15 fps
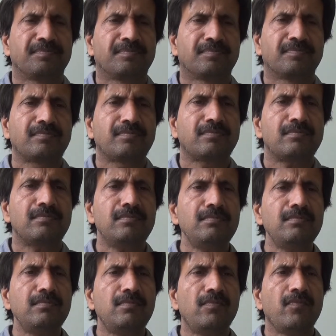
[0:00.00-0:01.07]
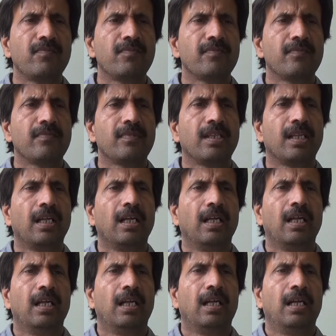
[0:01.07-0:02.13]

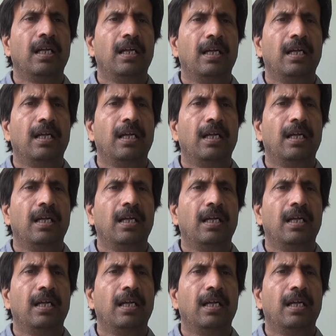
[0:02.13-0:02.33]
(no one is talking)